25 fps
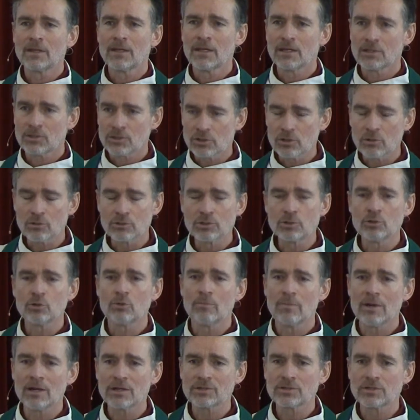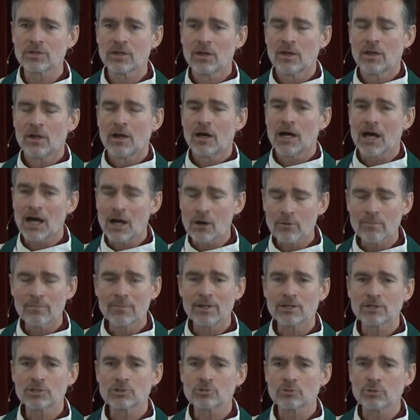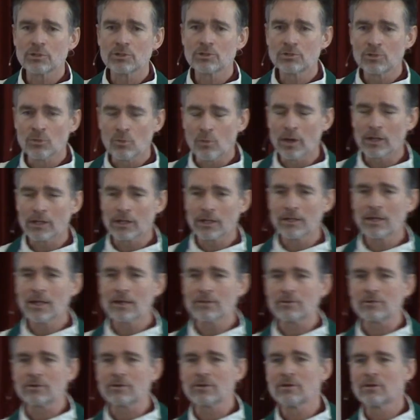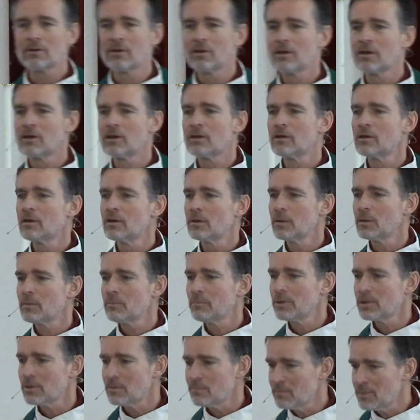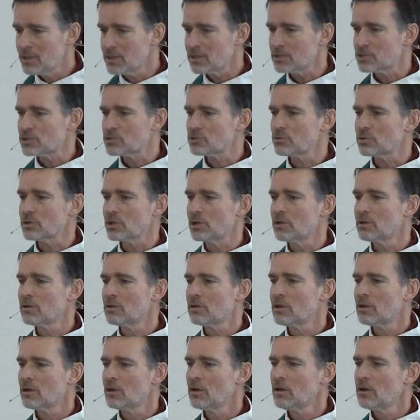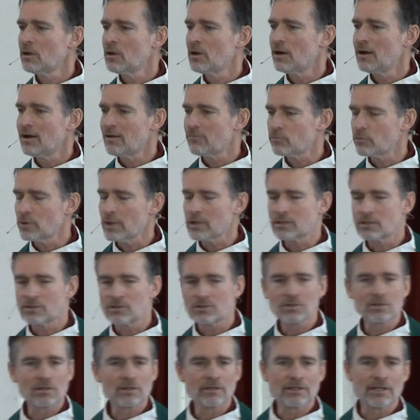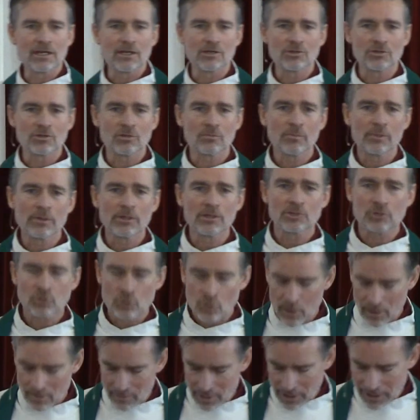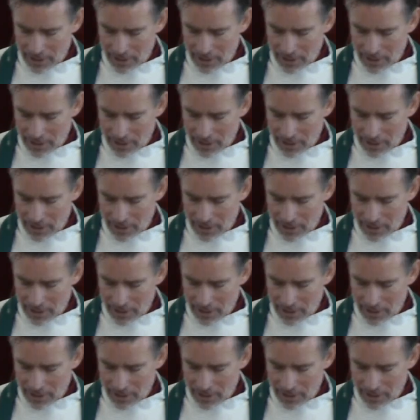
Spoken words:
And so too must our ministry to one another be a ministry of reconciliation. Please join me